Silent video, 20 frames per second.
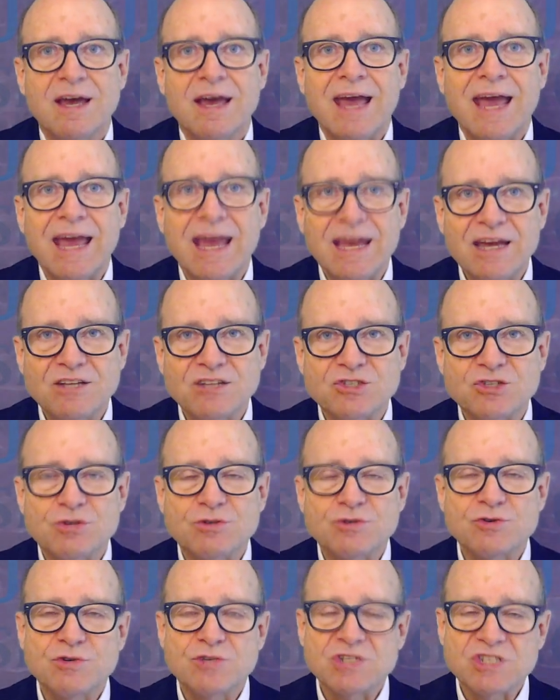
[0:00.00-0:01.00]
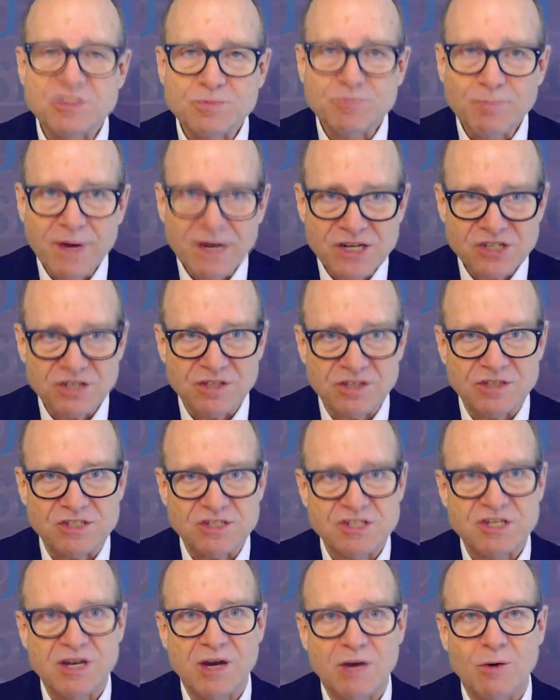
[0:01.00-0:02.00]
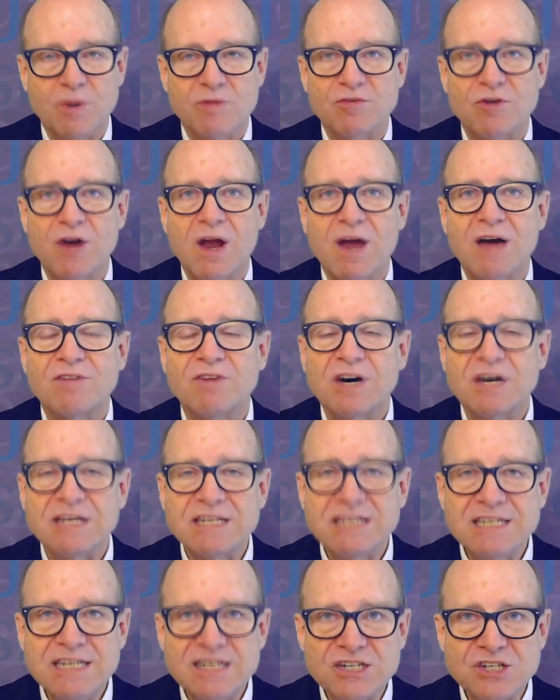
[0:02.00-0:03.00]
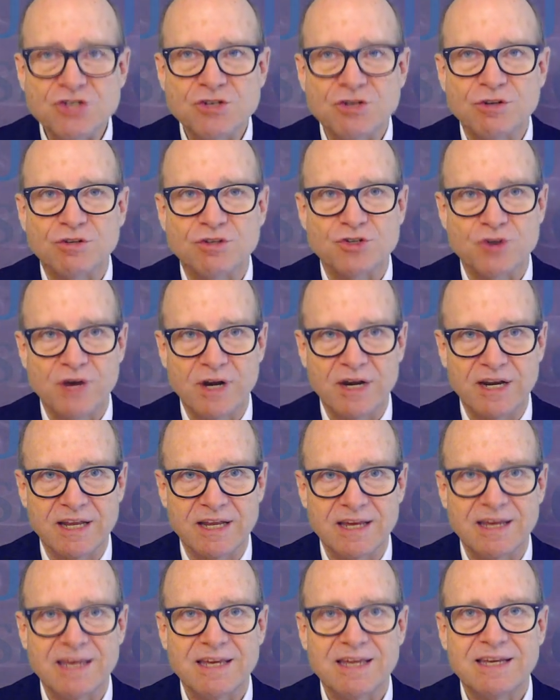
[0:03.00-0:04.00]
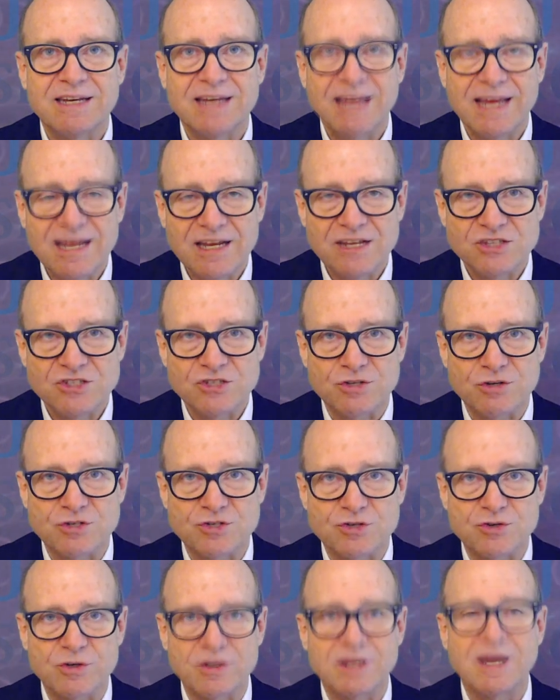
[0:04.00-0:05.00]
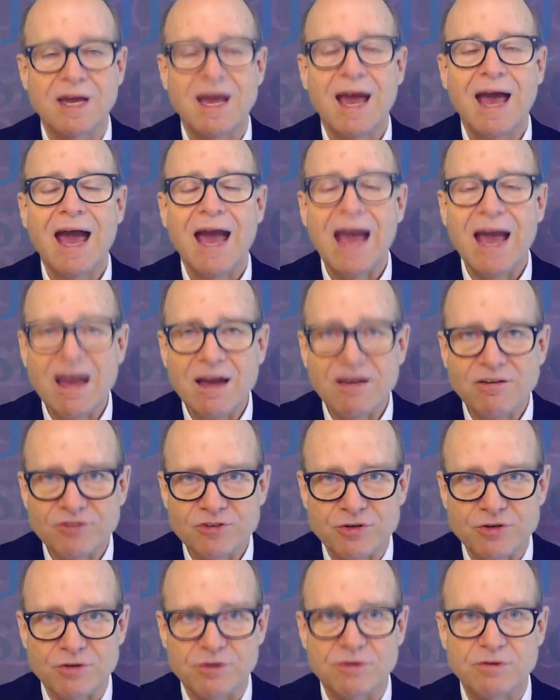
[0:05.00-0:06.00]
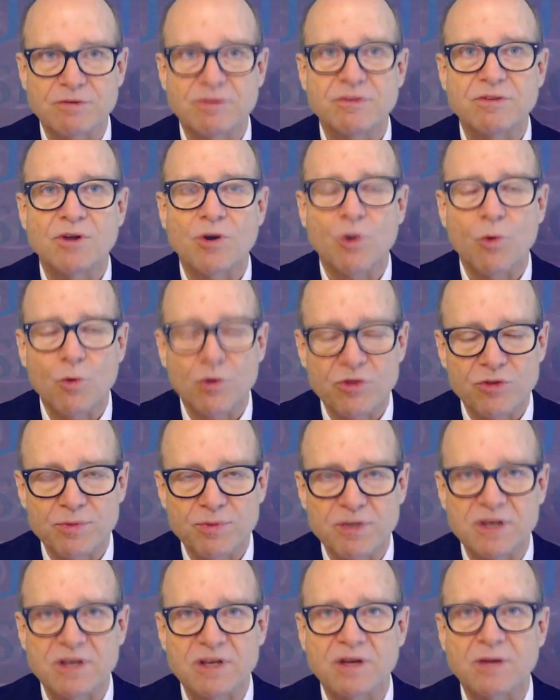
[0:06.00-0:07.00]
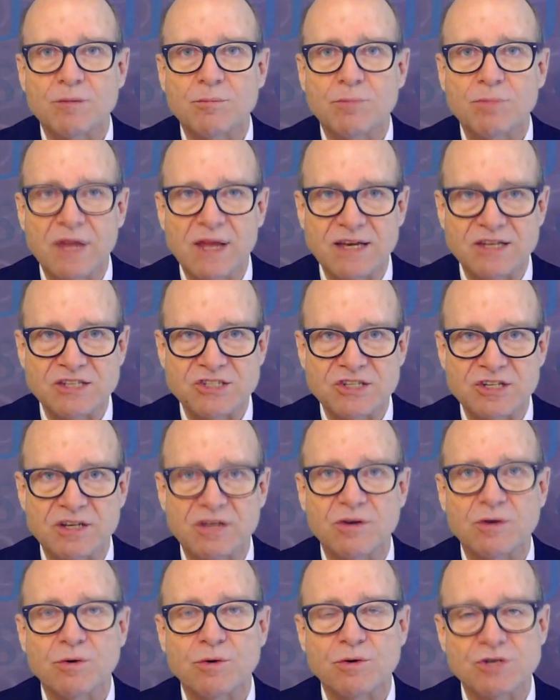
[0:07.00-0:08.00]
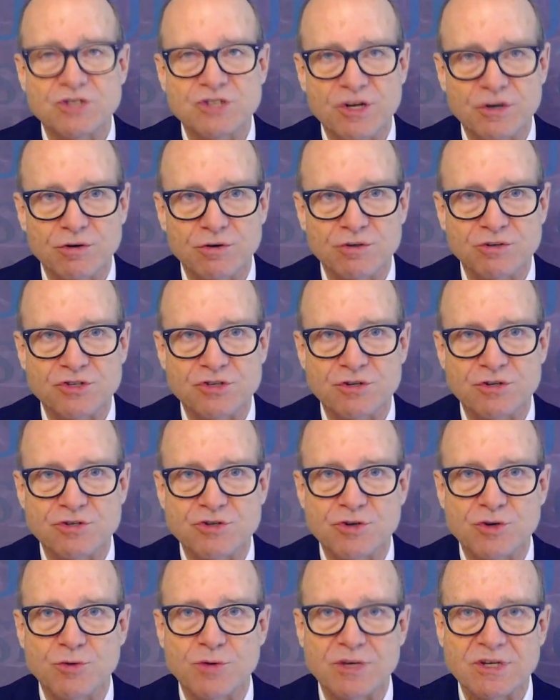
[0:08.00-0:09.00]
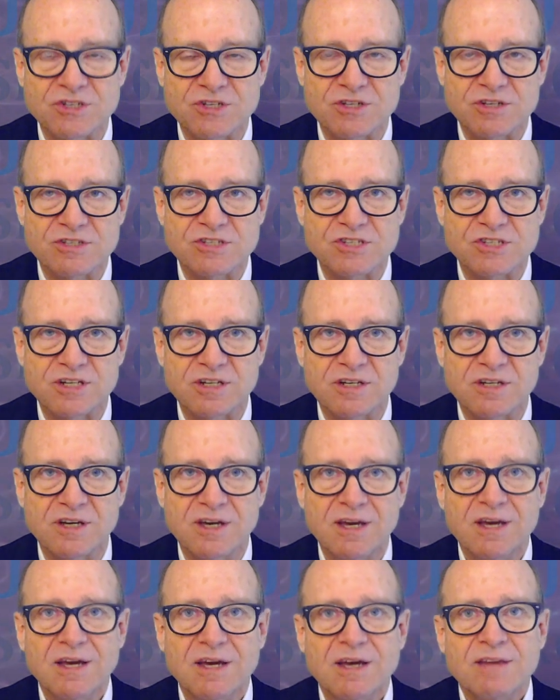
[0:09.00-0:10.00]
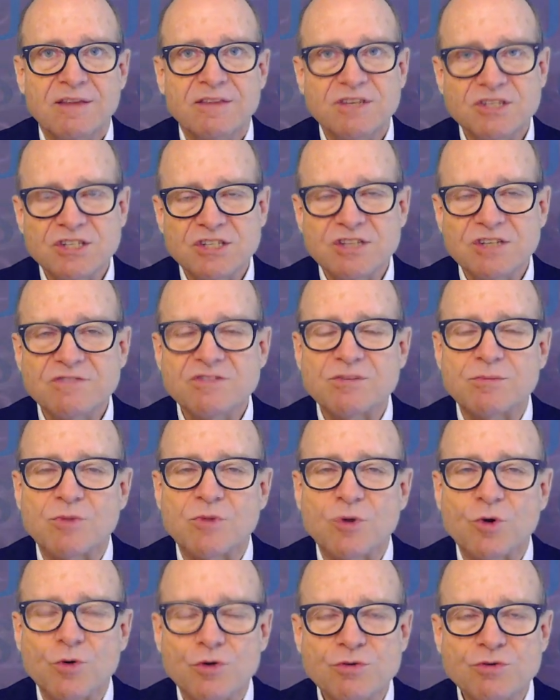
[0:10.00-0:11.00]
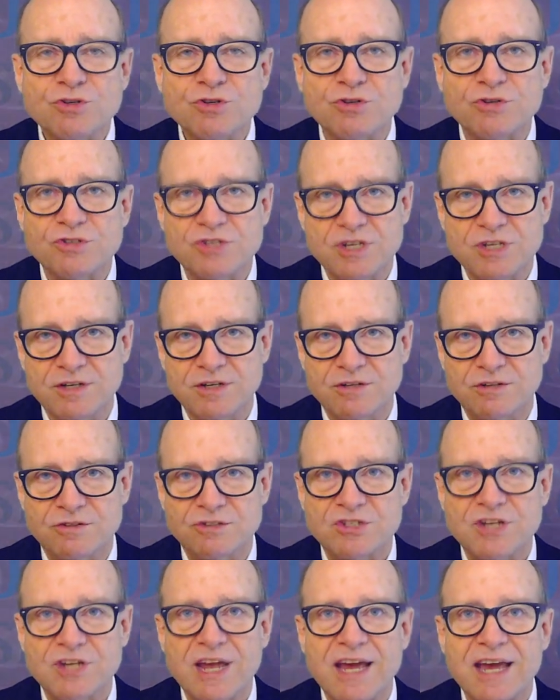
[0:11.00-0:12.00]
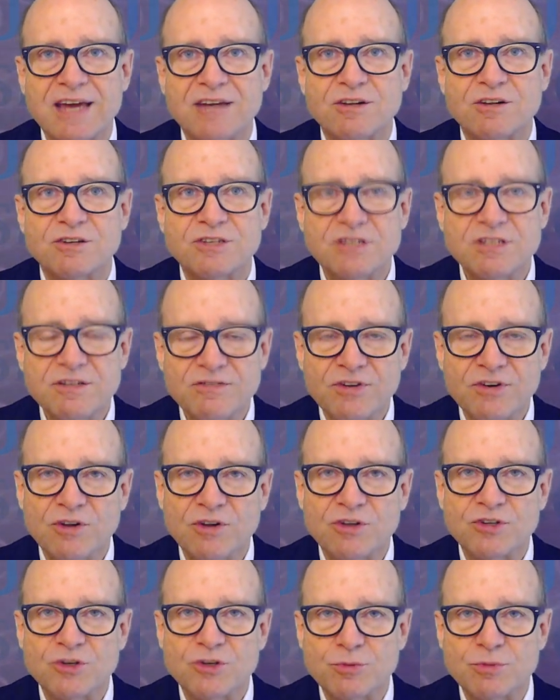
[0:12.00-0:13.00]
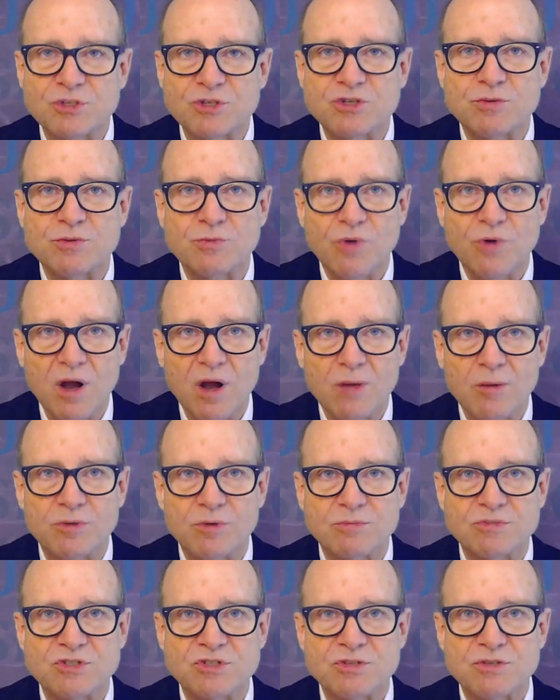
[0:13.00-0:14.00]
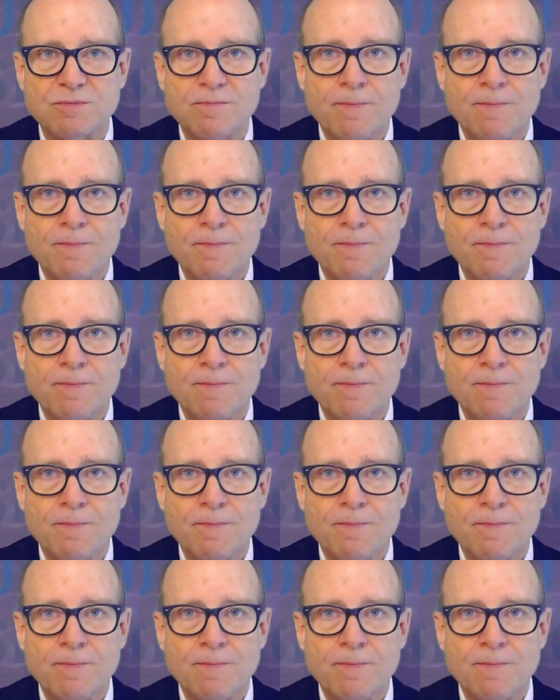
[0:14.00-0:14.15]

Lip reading: Hand surgery specialists, however, have additional training in hand surgery after their orthopedic, plastic, or general surgery residency. This gives them crucial skills to handle difficult Dupuytren problems.